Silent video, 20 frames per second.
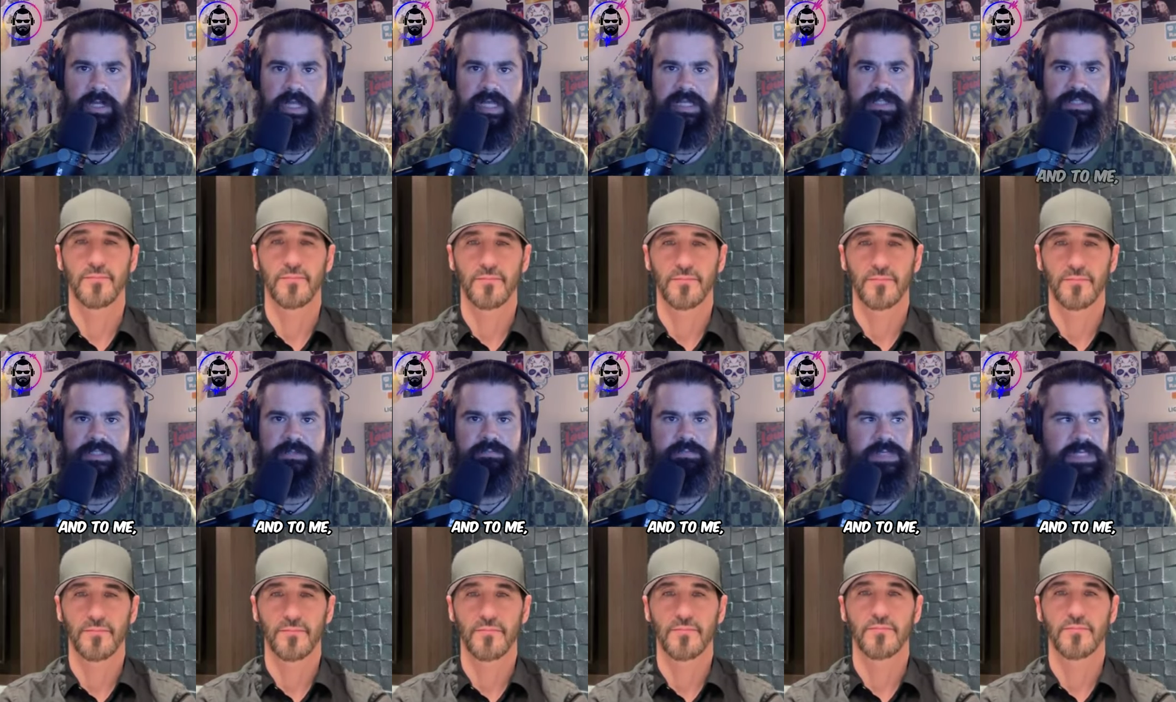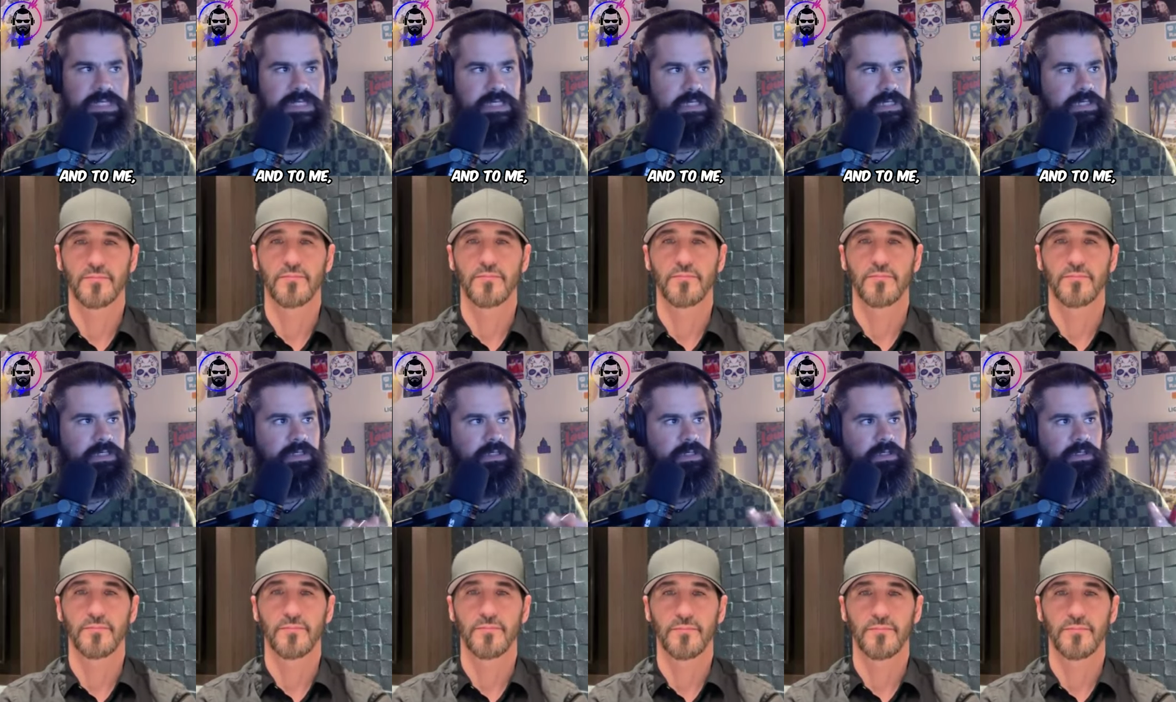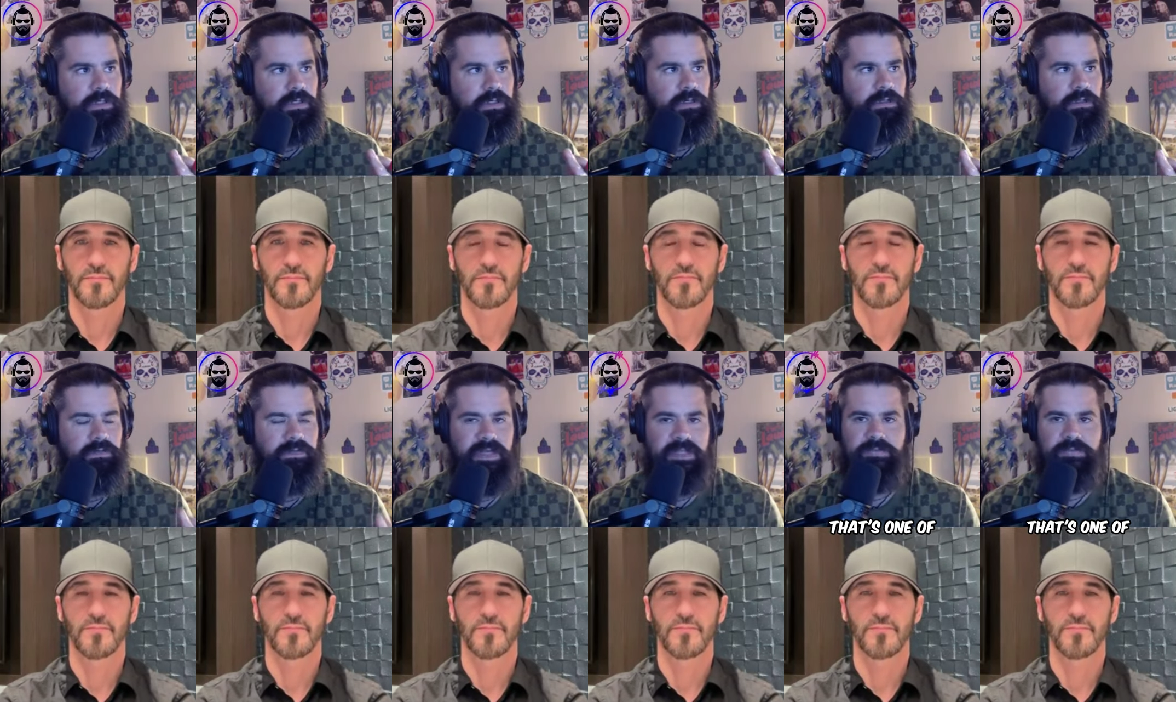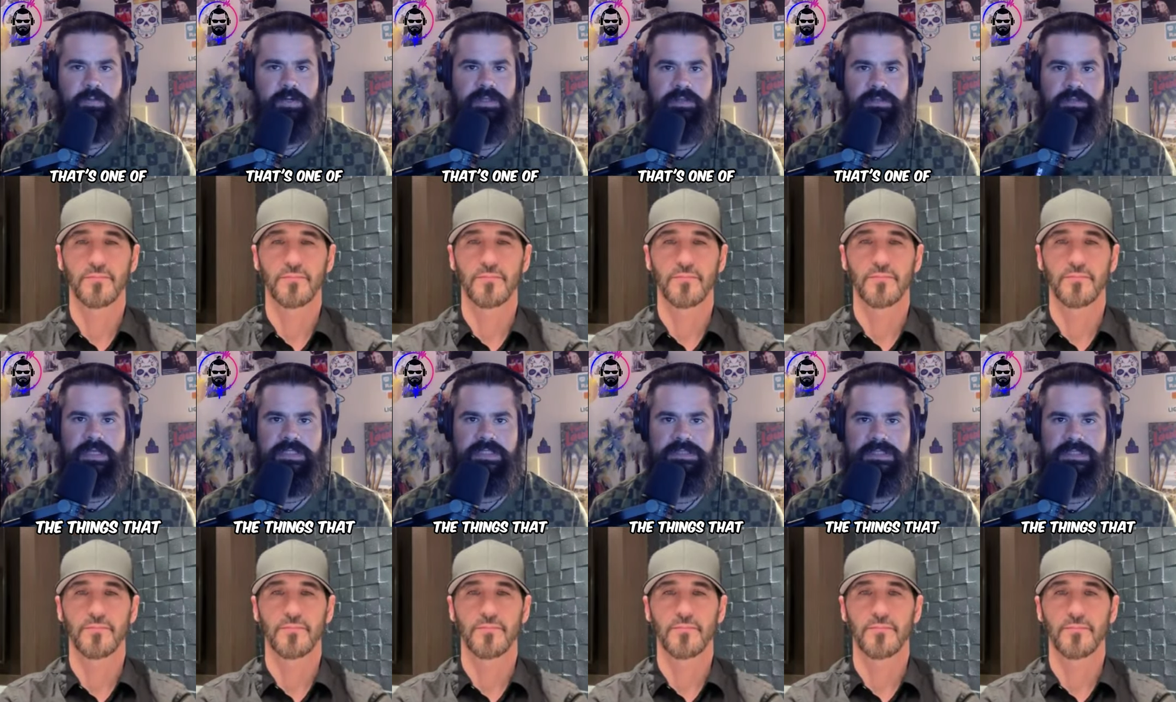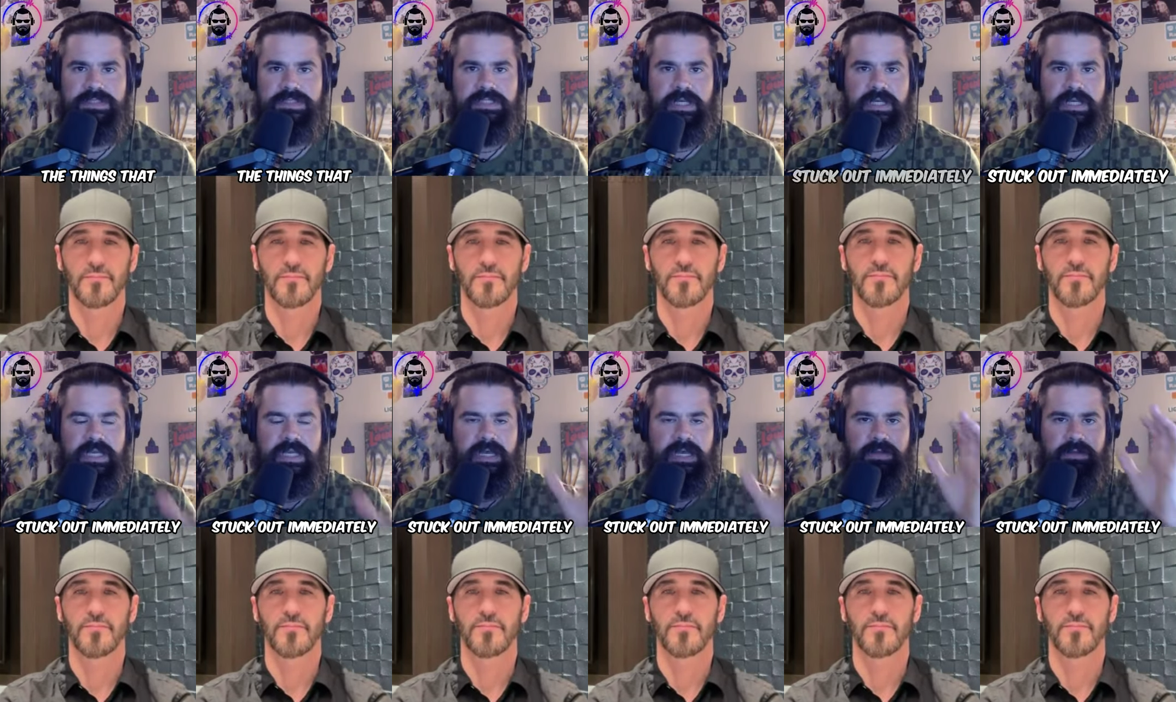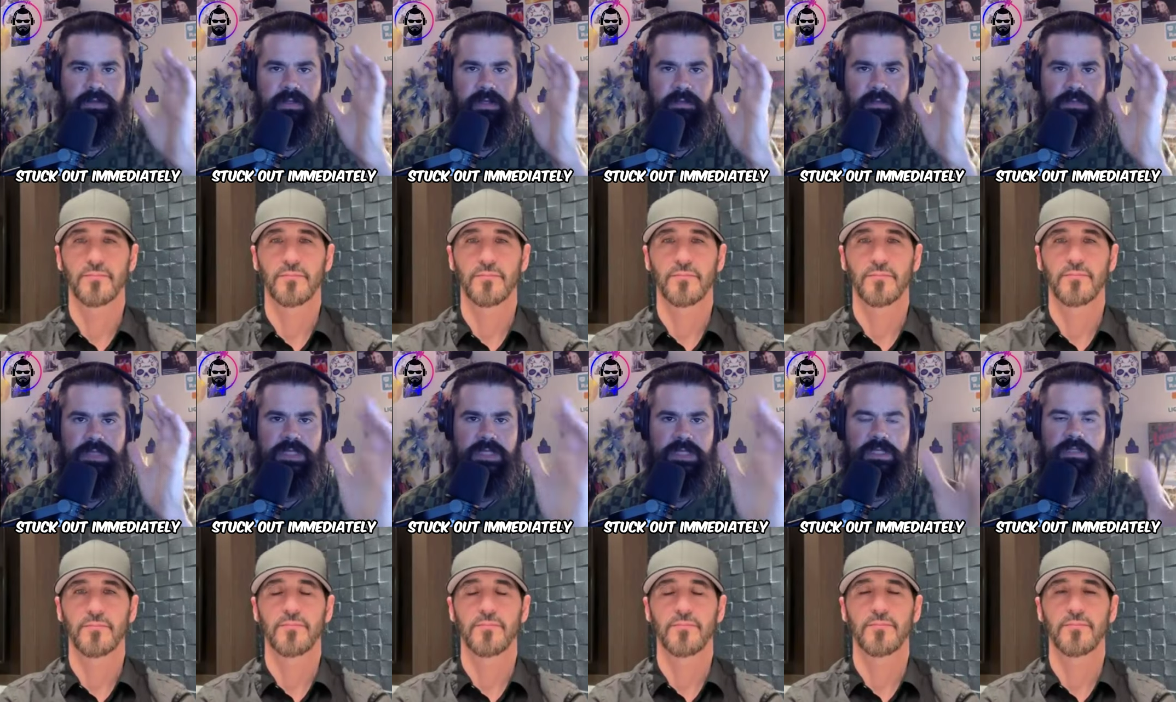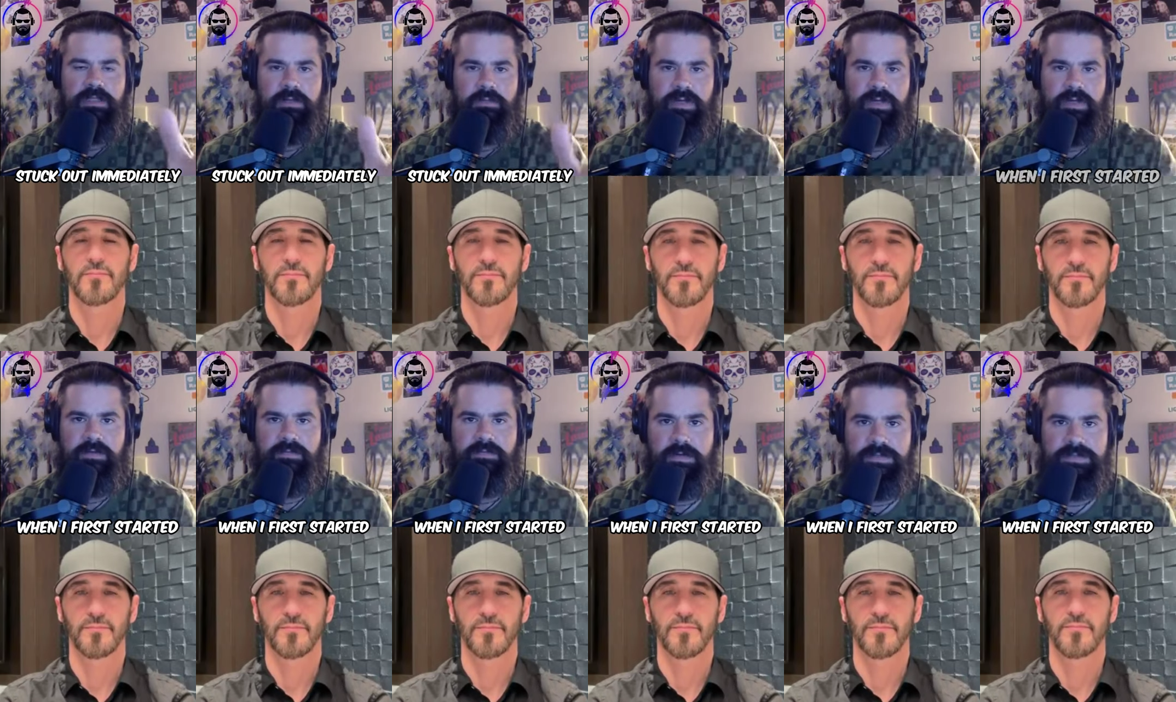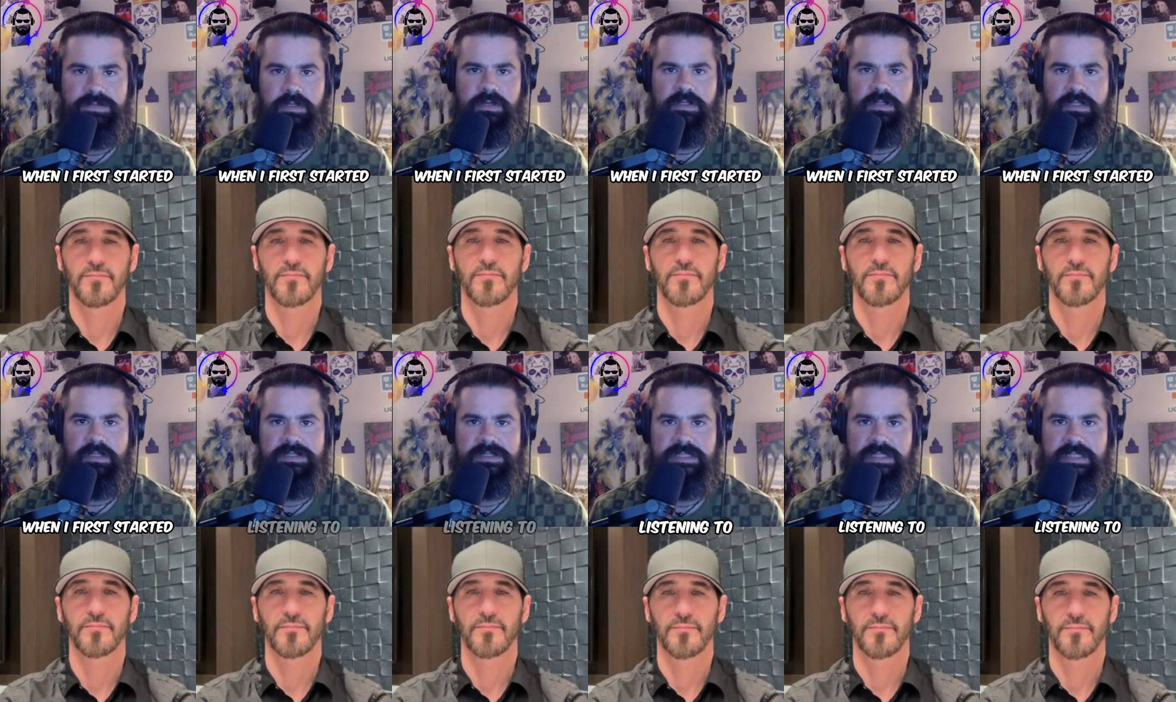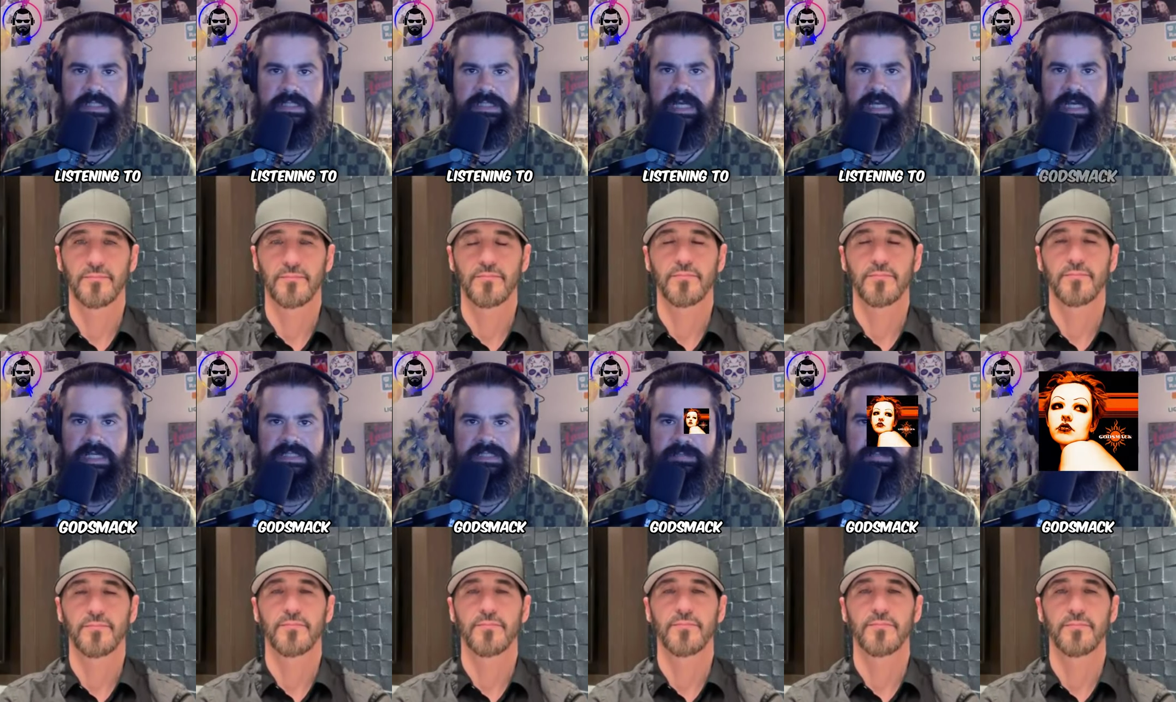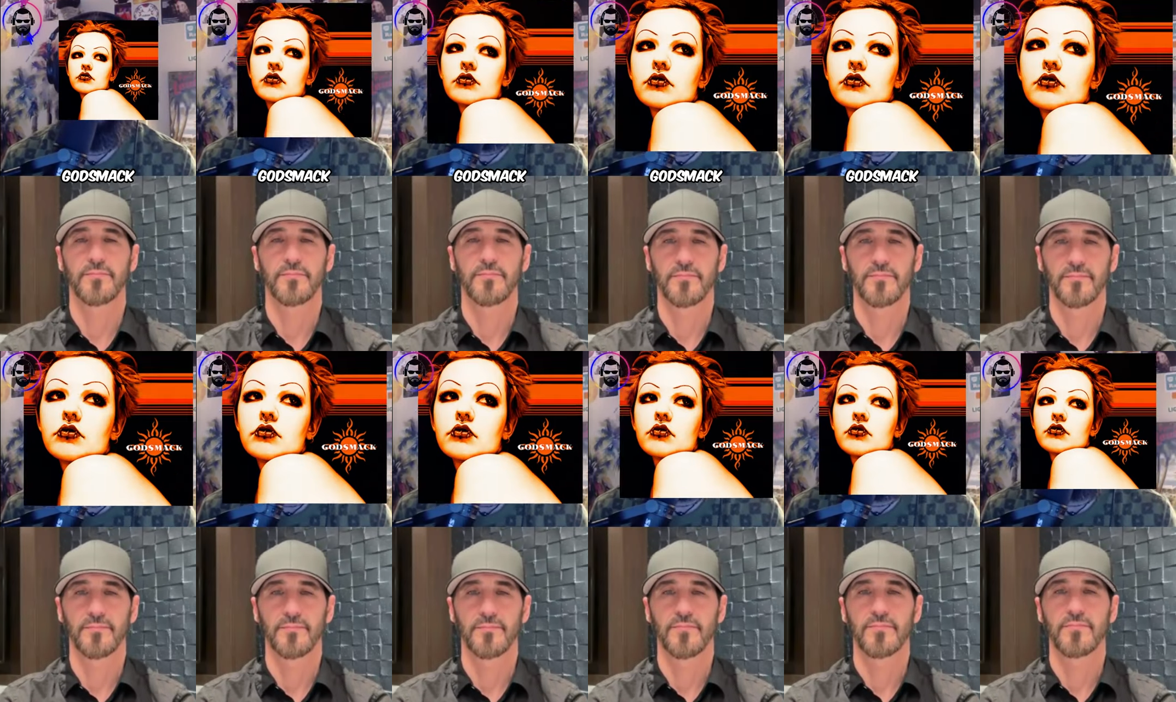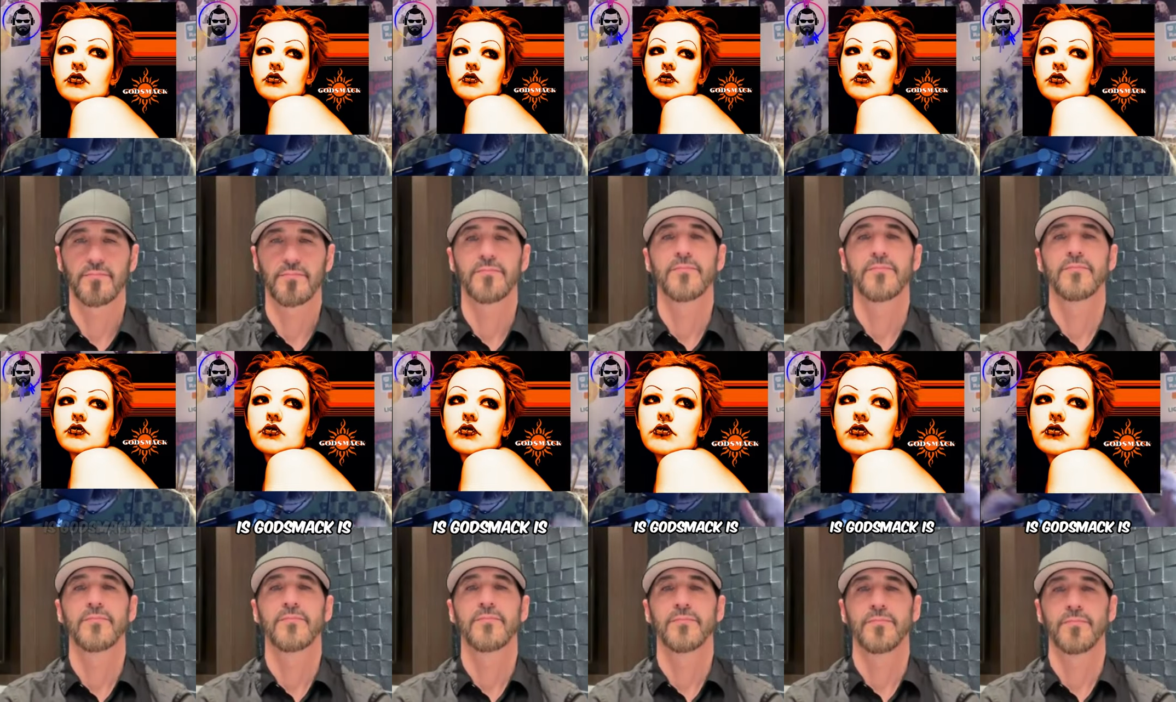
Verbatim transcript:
Speaker 1: And to me, that's one of the things that stuck out immediately when I first started listening to Godsmack, is